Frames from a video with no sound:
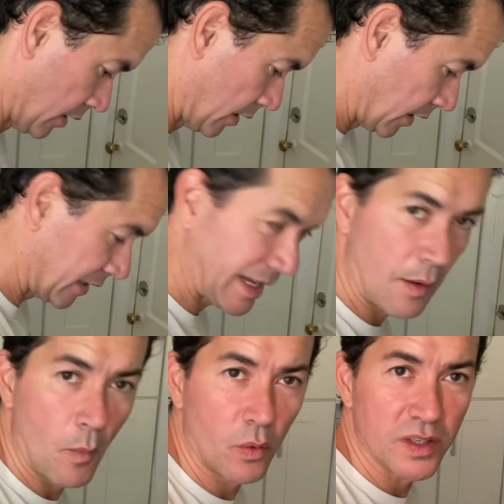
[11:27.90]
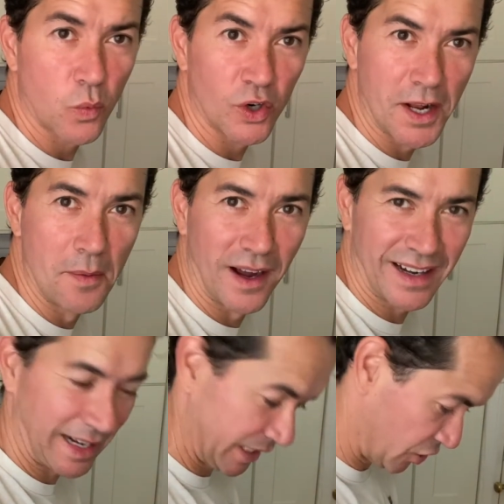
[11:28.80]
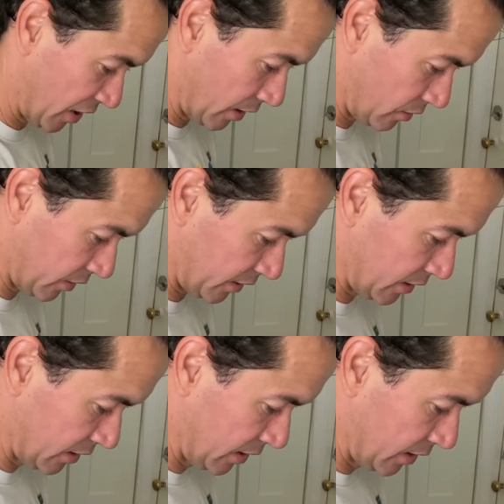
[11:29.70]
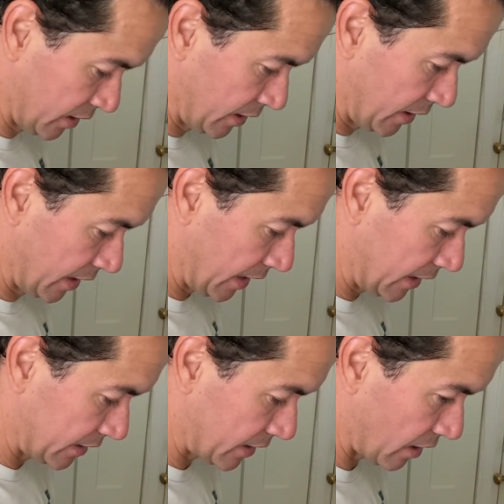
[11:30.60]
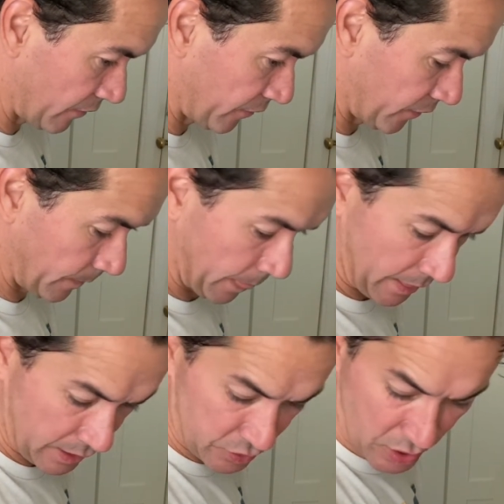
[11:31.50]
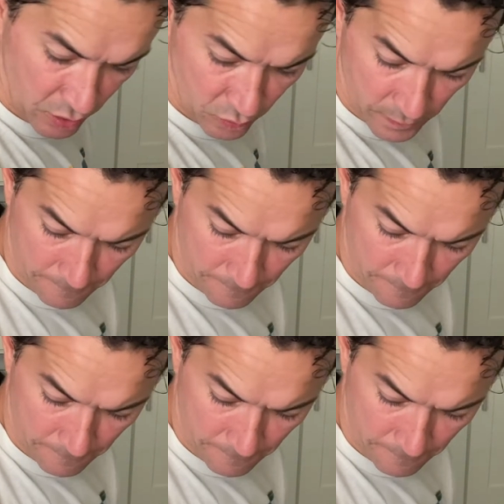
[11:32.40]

because I'm always worried about getting shells in stuff. So